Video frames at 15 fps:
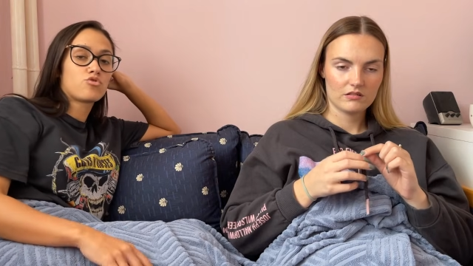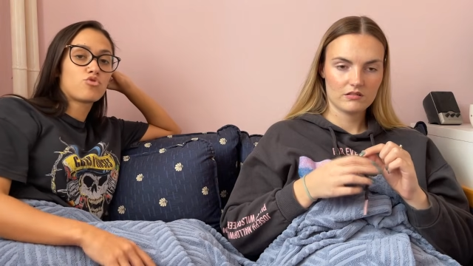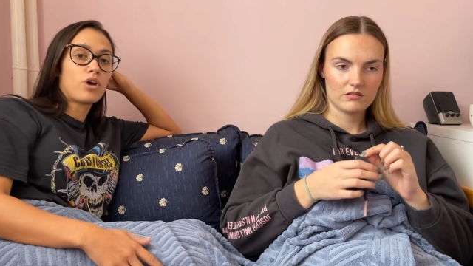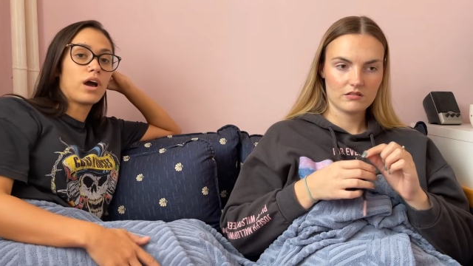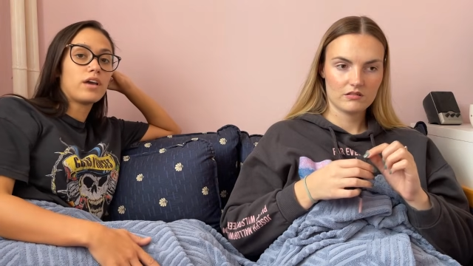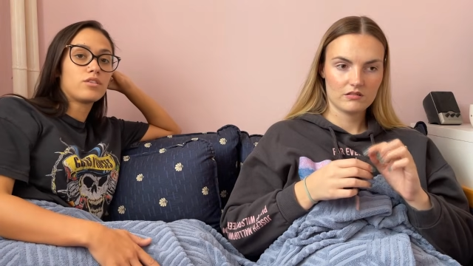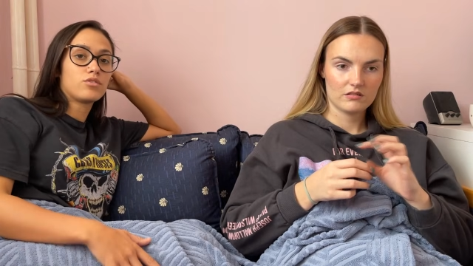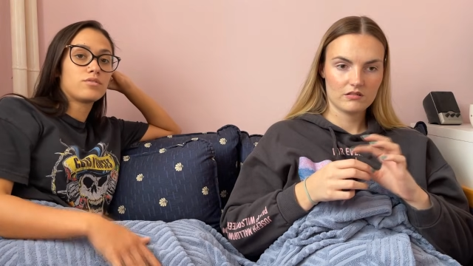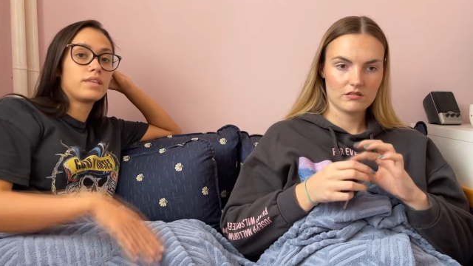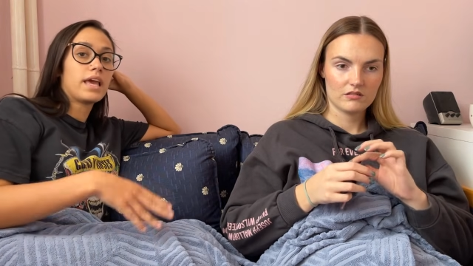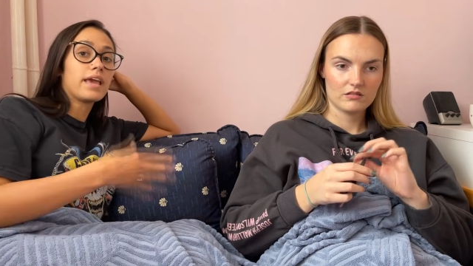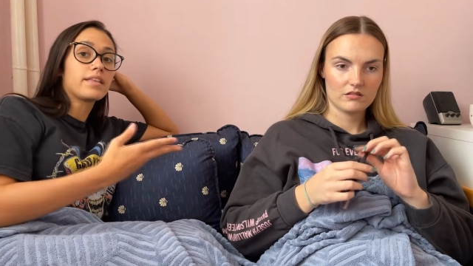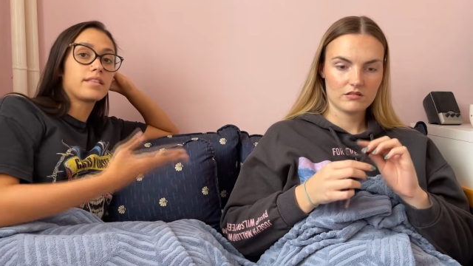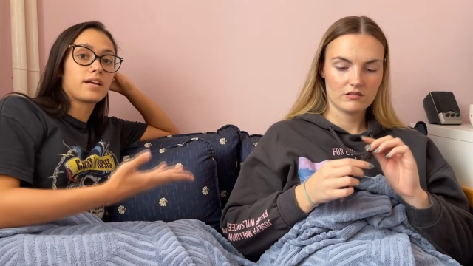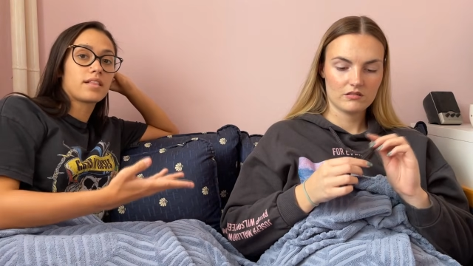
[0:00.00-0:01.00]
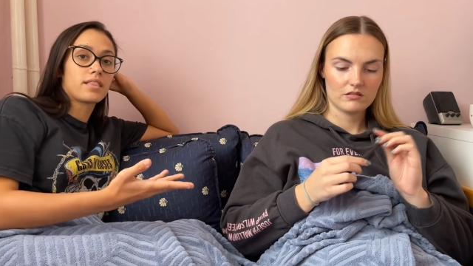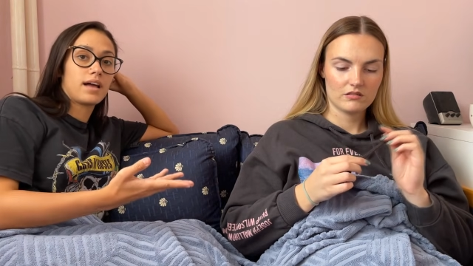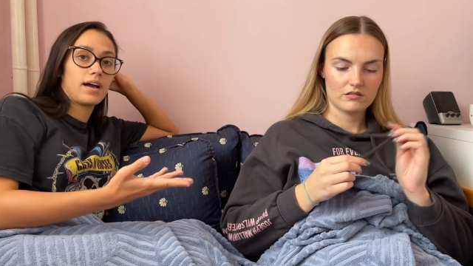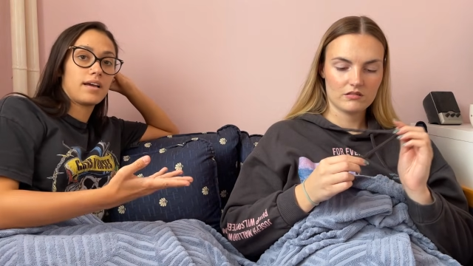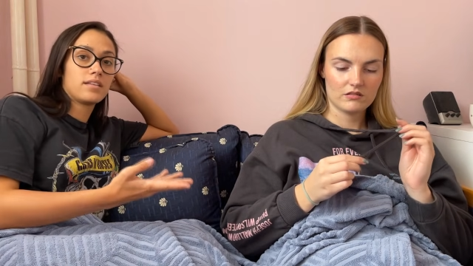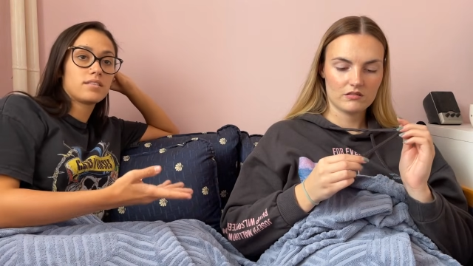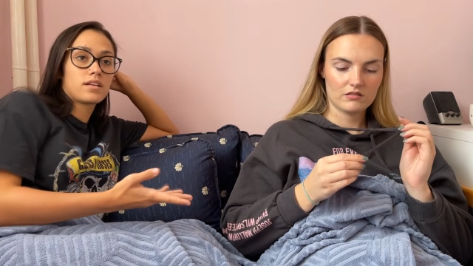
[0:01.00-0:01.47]
Speaker 1: try to take the
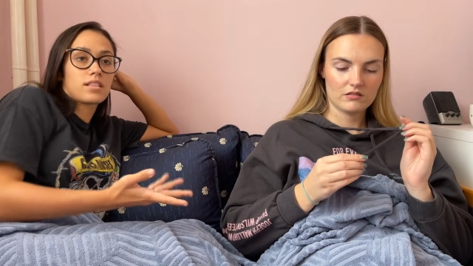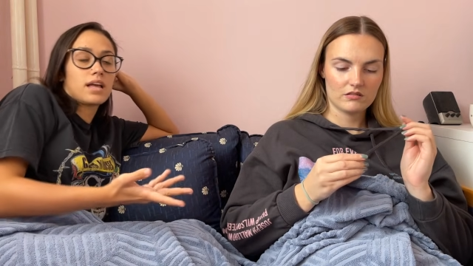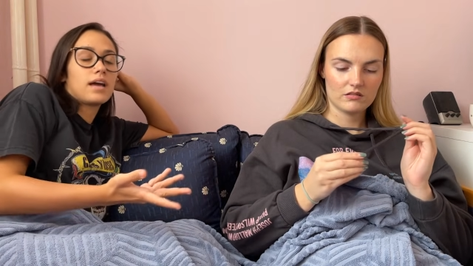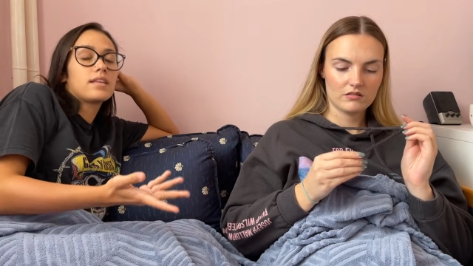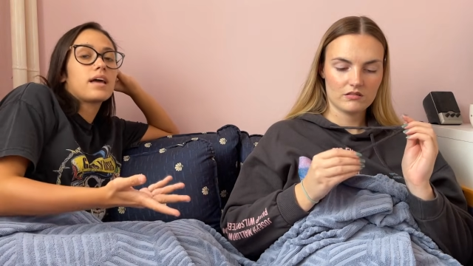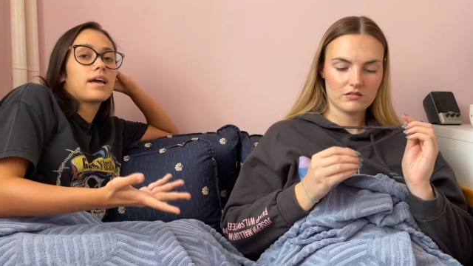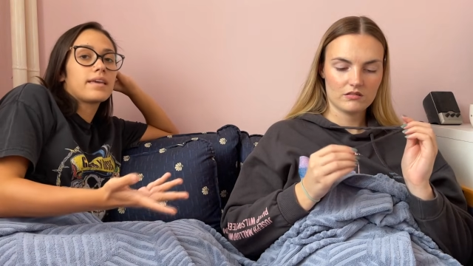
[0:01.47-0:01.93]
client the client